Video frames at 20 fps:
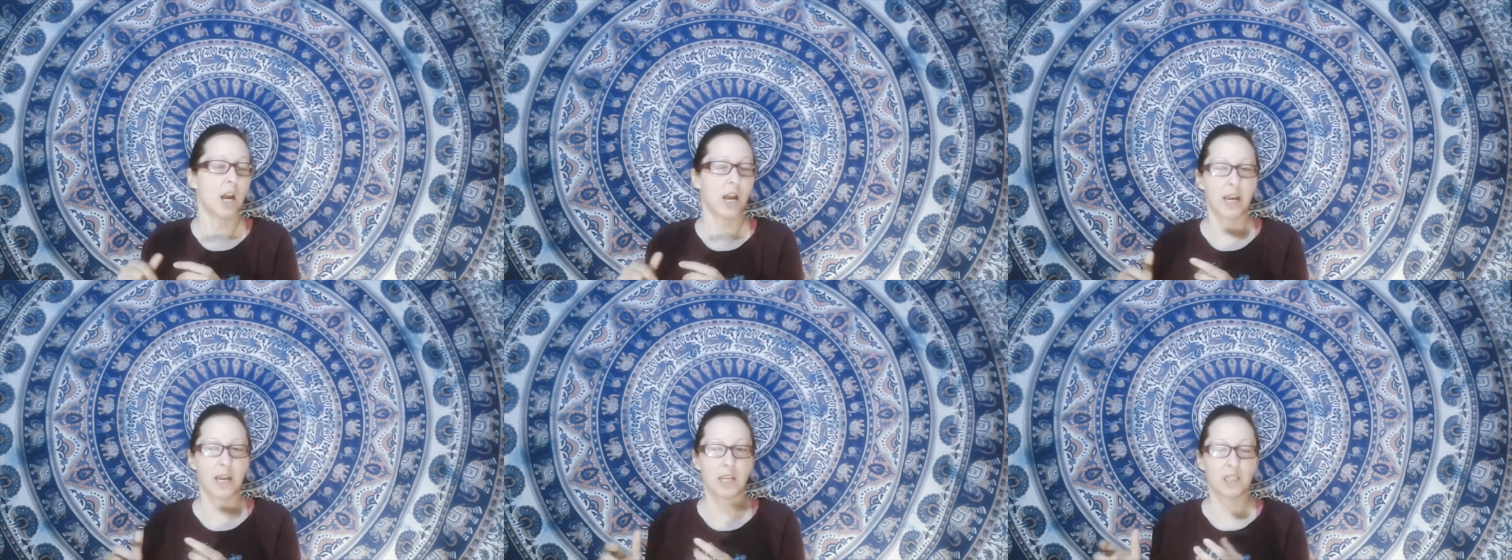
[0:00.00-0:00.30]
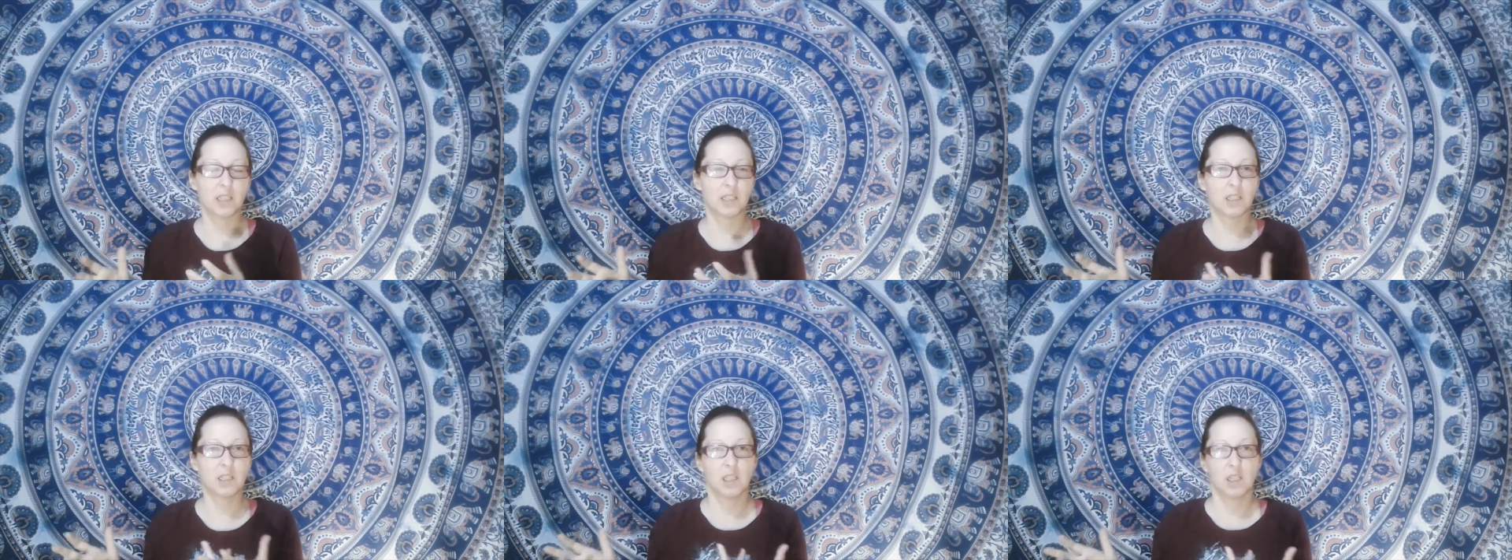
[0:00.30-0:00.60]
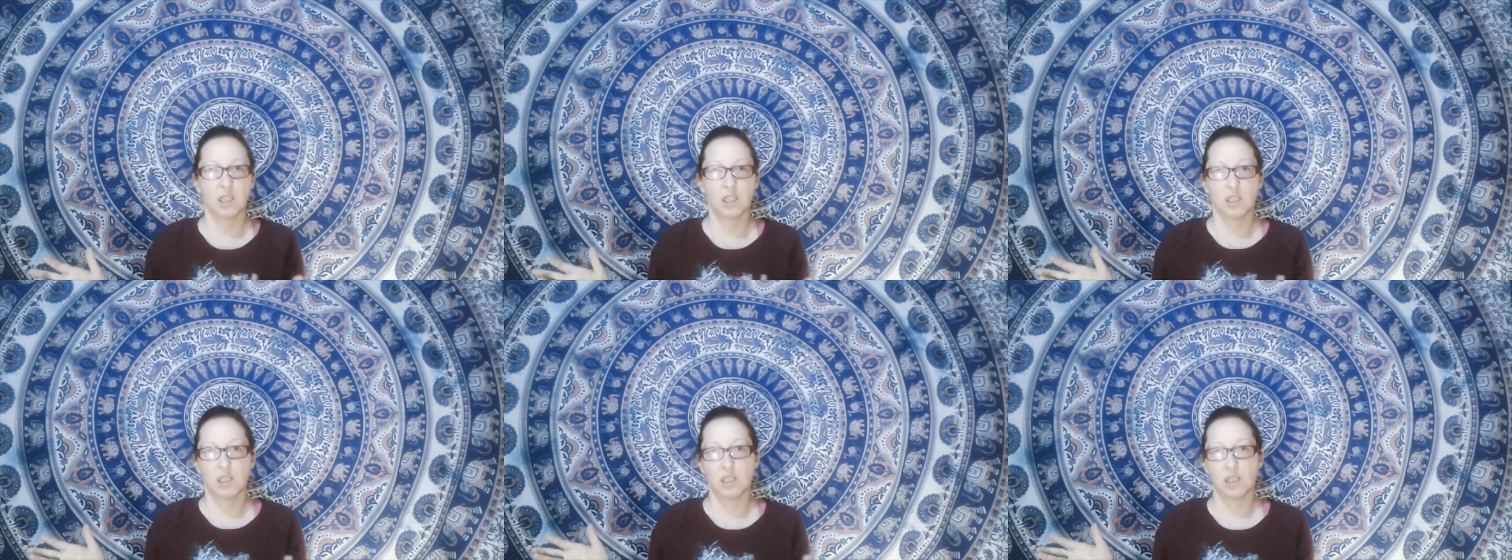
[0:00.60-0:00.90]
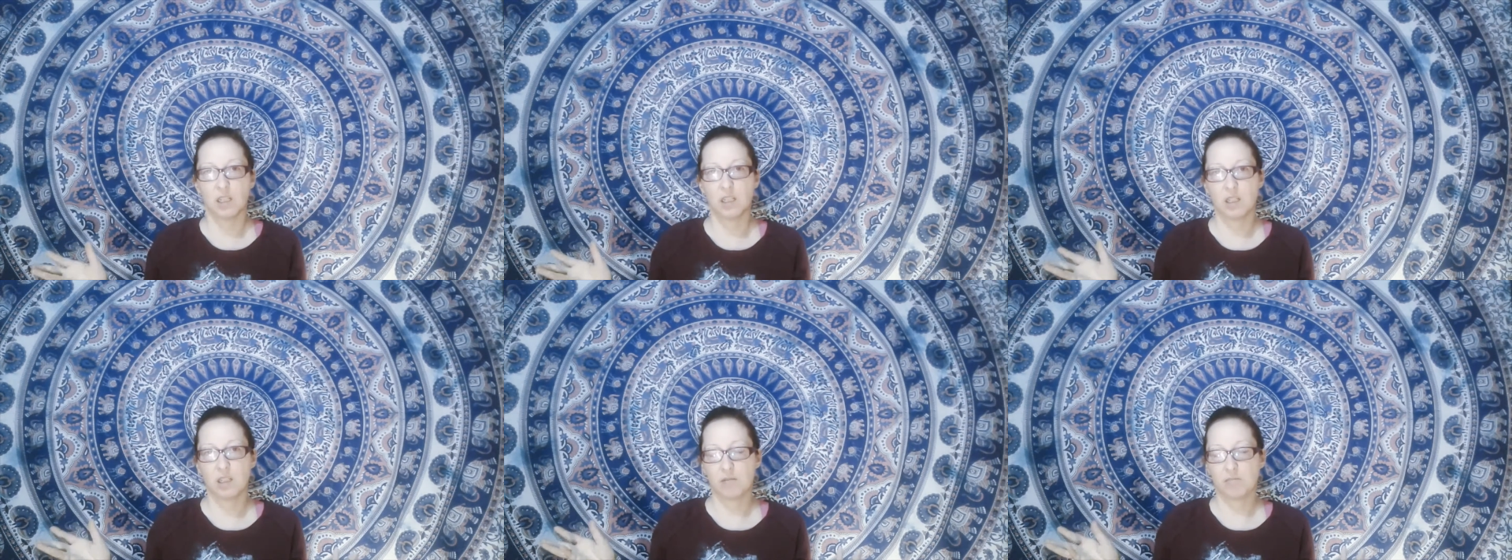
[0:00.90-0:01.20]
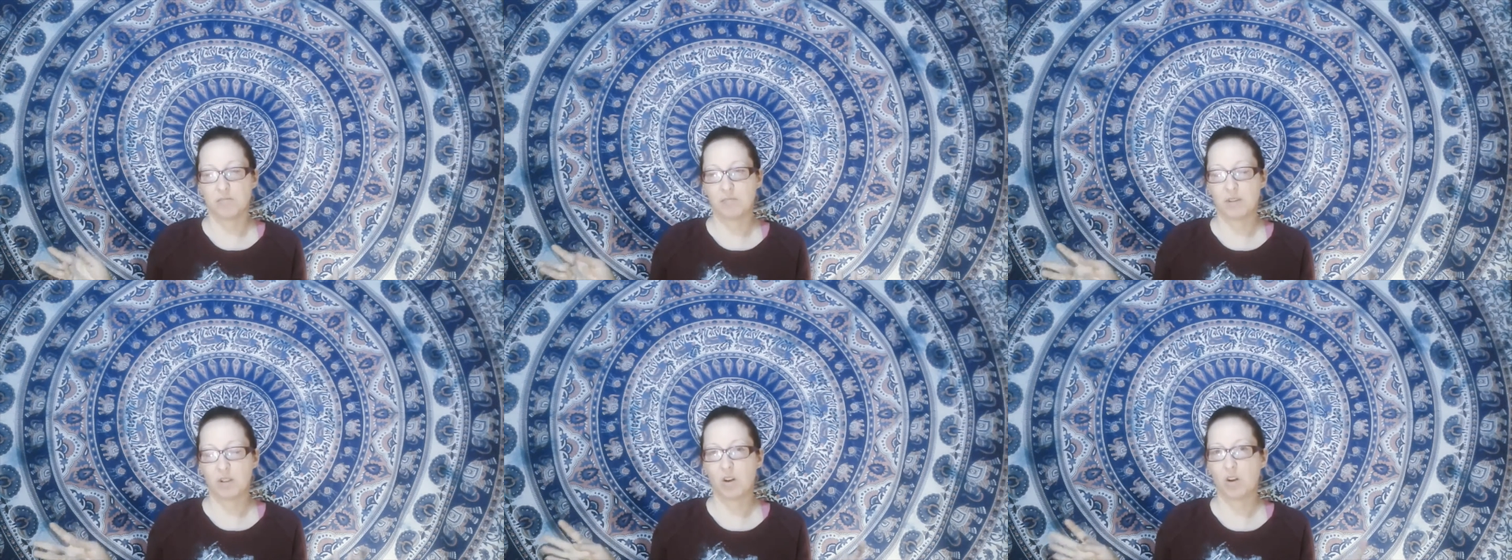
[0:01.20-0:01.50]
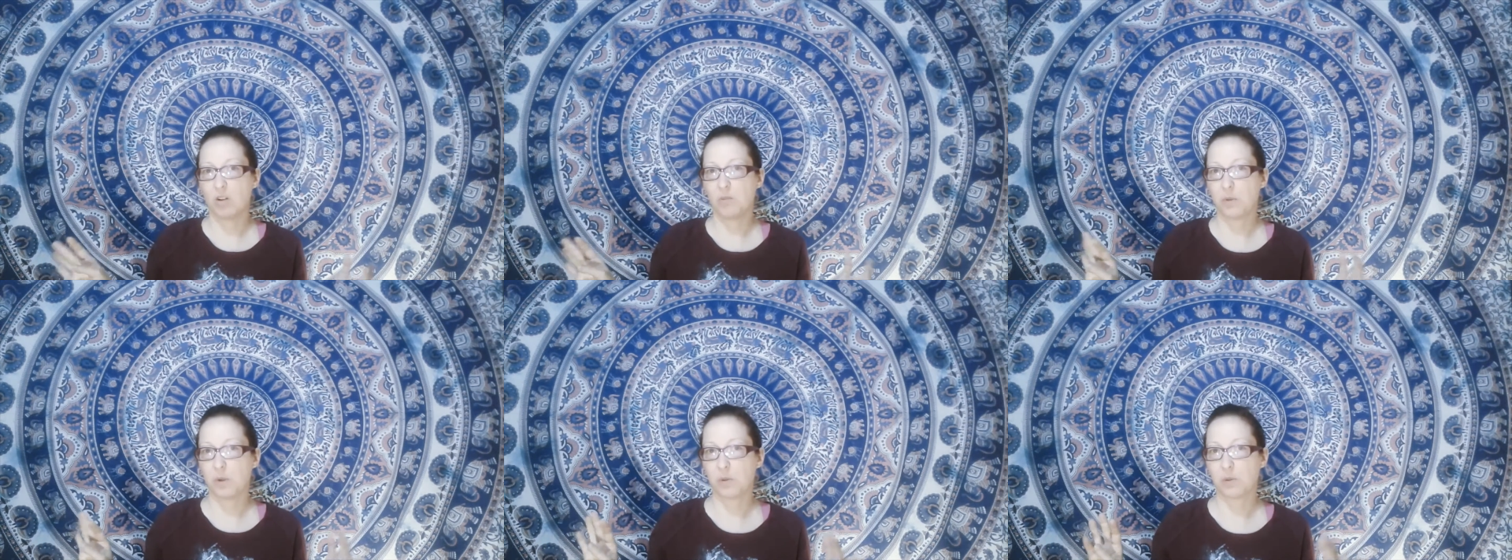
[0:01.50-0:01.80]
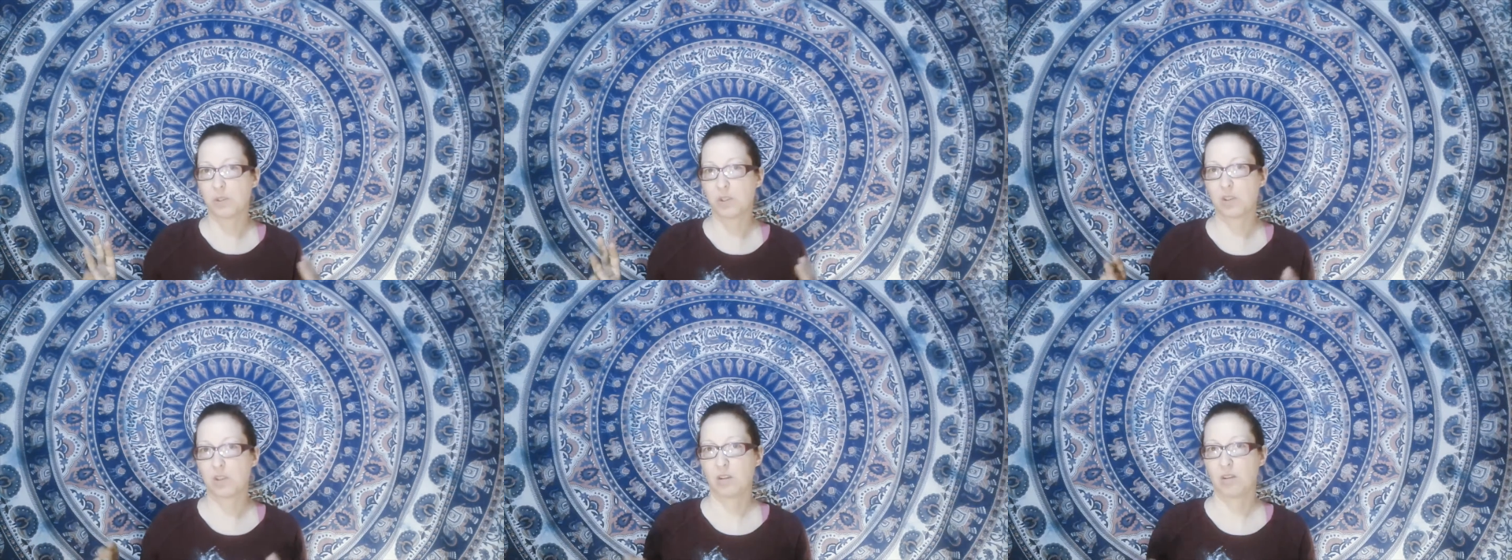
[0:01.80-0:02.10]
And um,
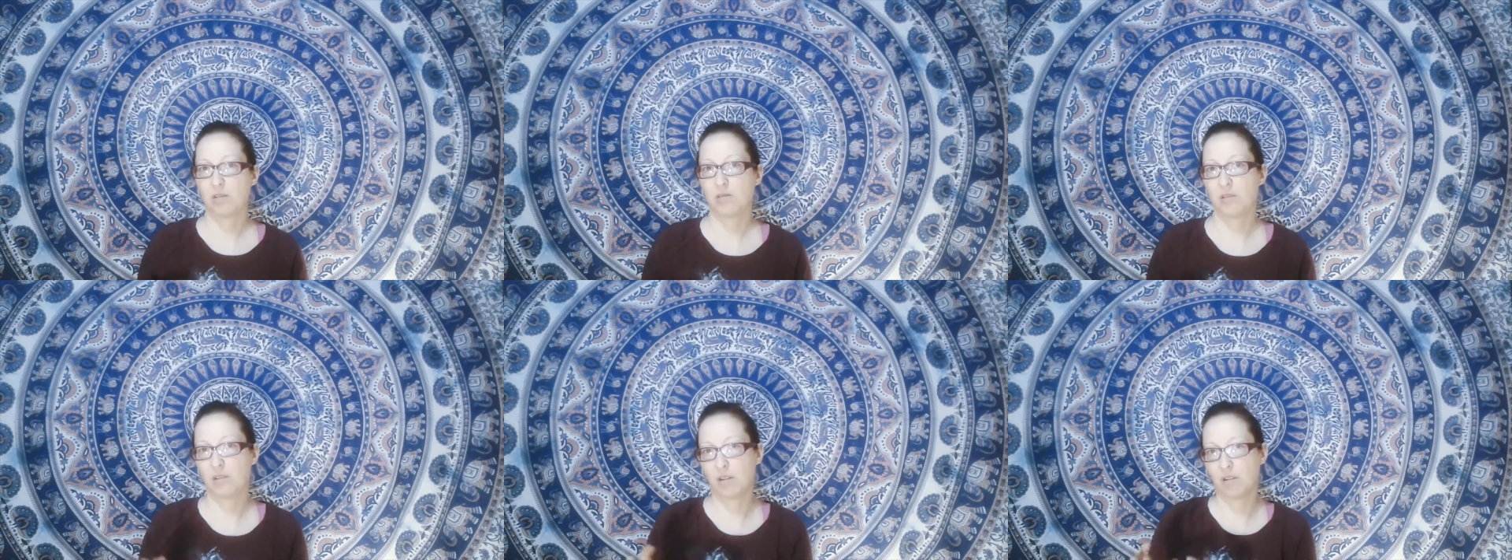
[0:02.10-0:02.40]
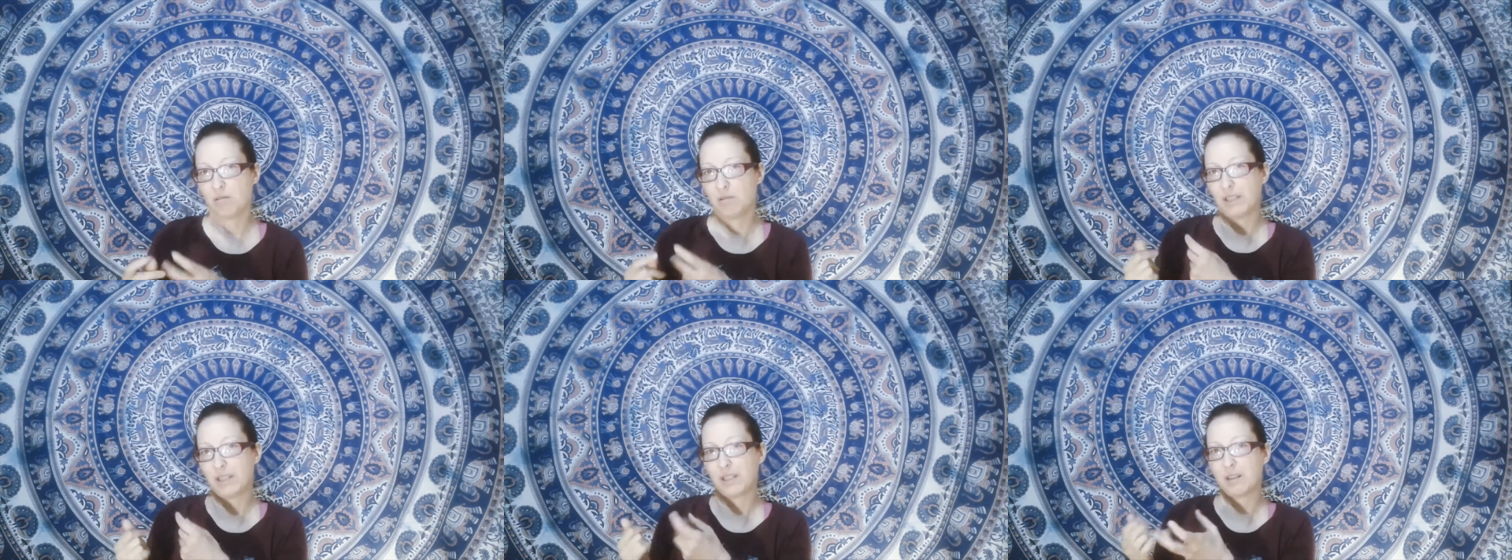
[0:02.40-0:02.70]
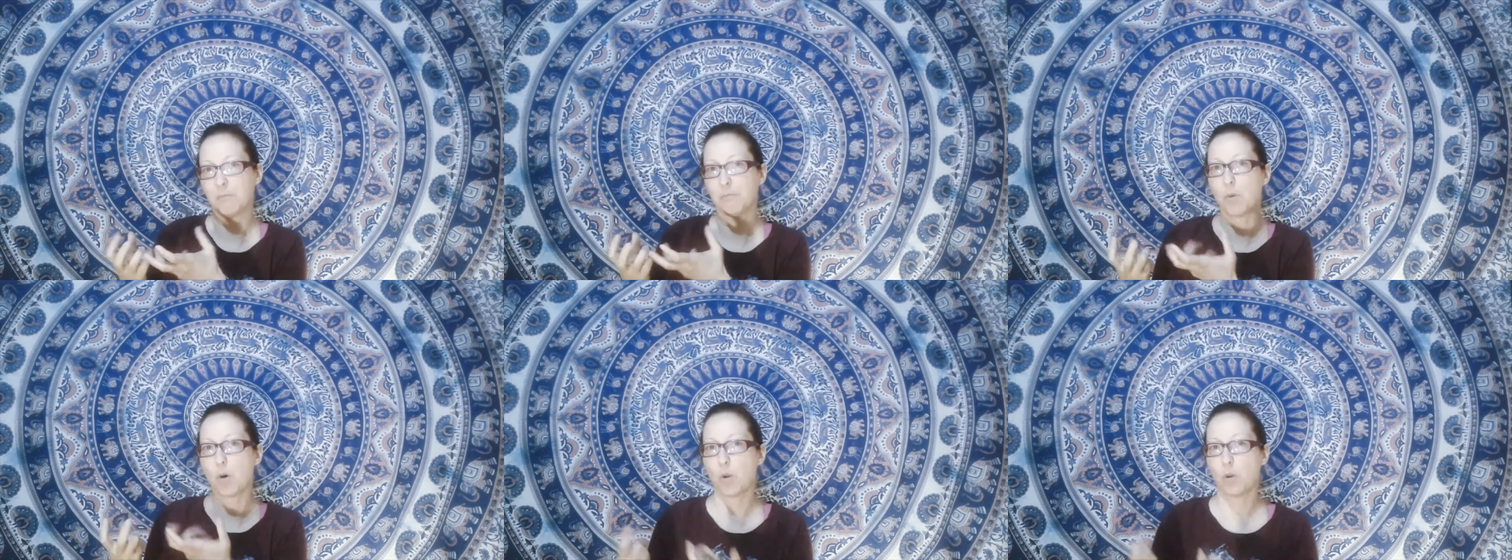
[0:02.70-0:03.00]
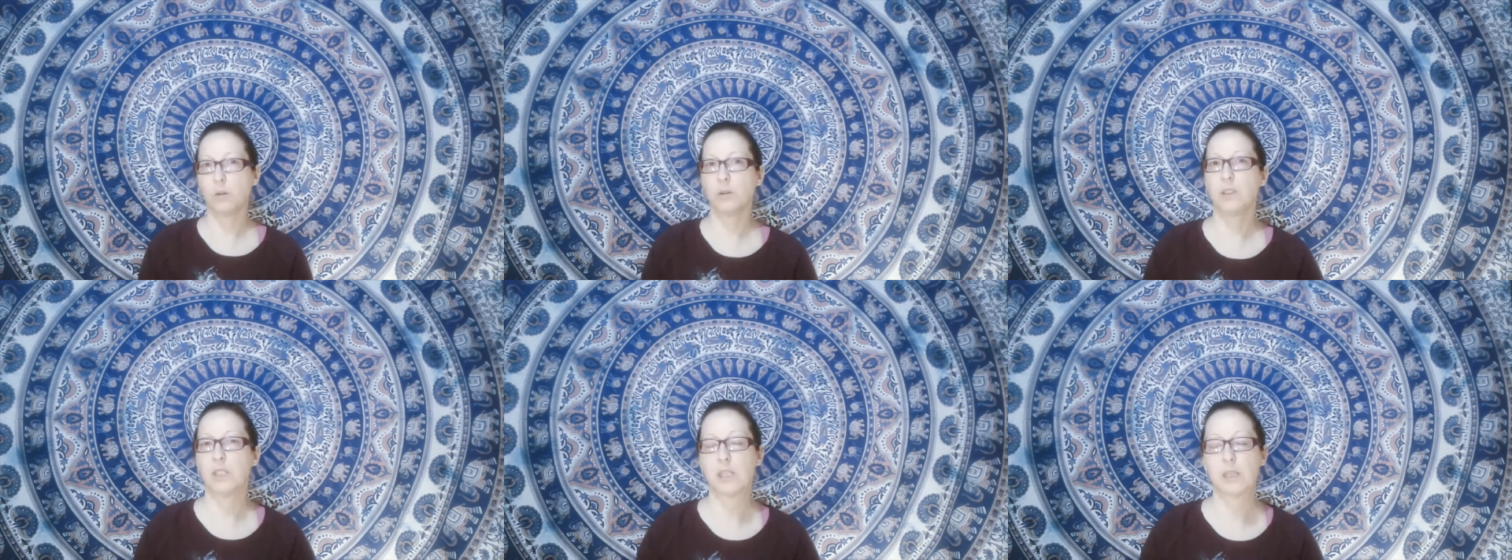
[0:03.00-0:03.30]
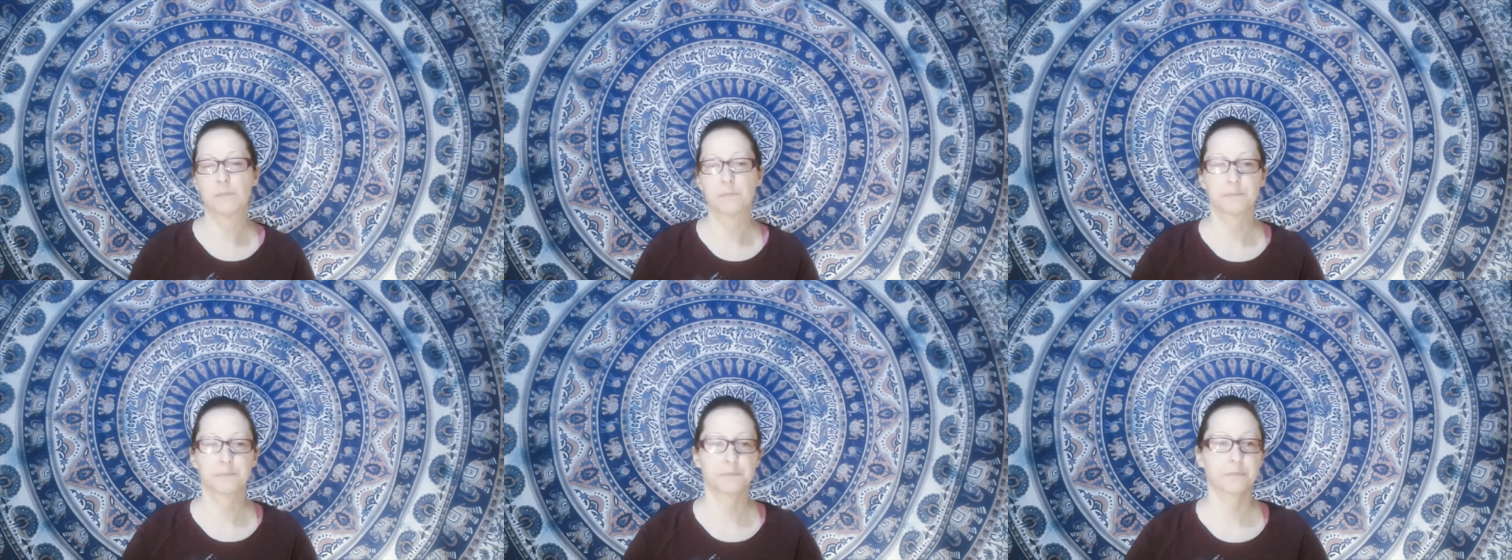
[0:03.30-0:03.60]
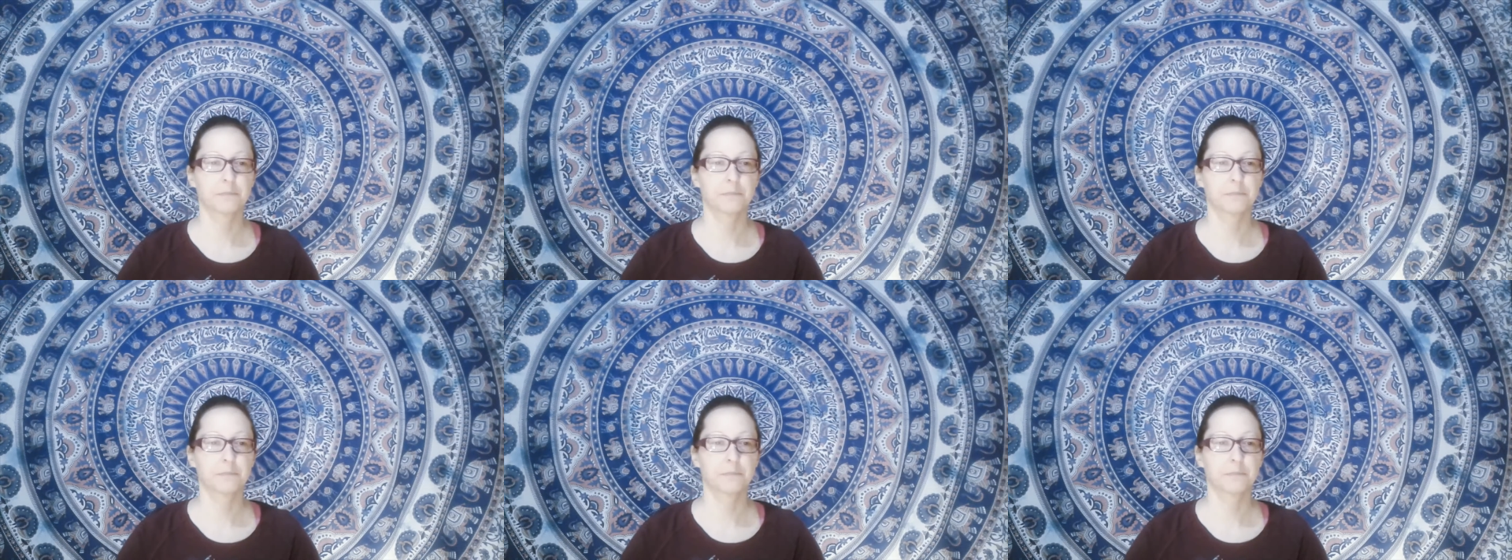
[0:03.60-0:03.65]
almost, you know, like moldy.